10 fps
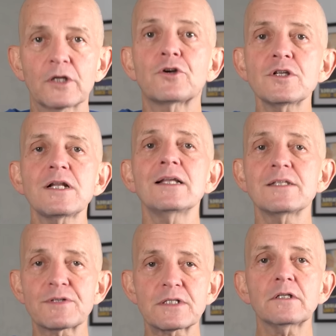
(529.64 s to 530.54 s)
The cruise lines
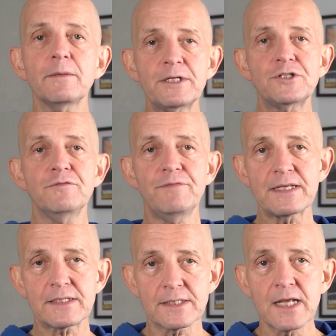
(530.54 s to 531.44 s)
have still committed to
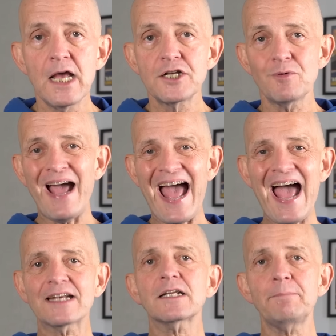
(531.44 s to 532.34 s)
investors to
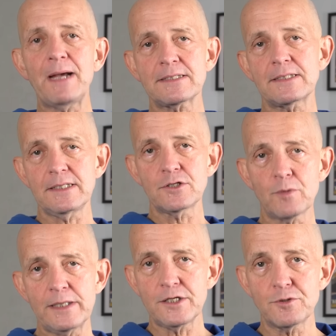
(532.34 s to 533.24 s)
add capacity in
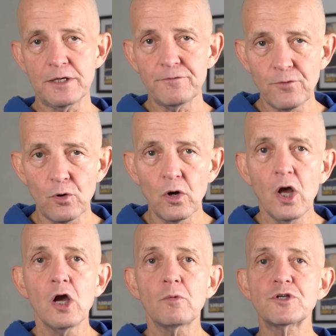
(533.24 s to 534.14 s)
2024,
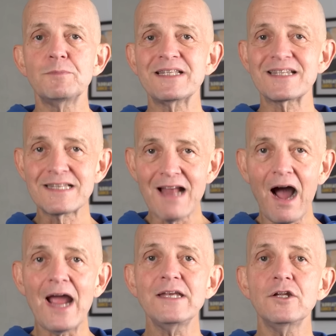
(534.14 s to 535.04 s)
which means
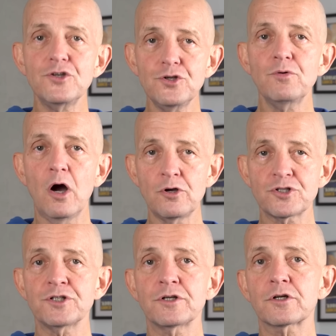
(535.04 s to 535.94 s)
nine new
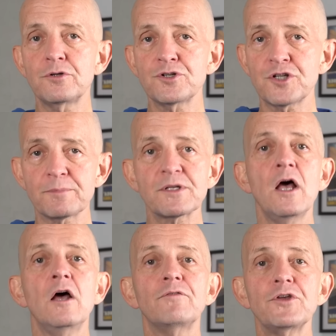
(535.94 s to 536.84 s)
ocean cruise ships
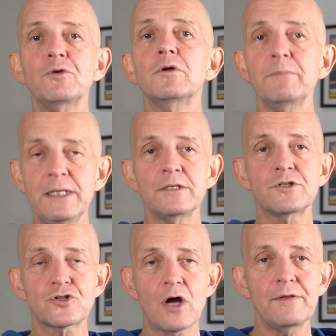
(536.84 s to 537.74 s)
for you and me
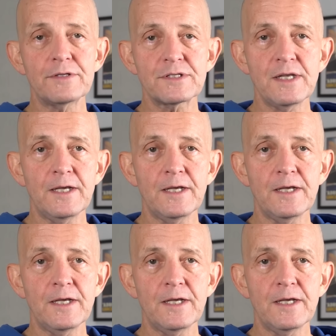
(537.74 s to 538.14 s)
to try this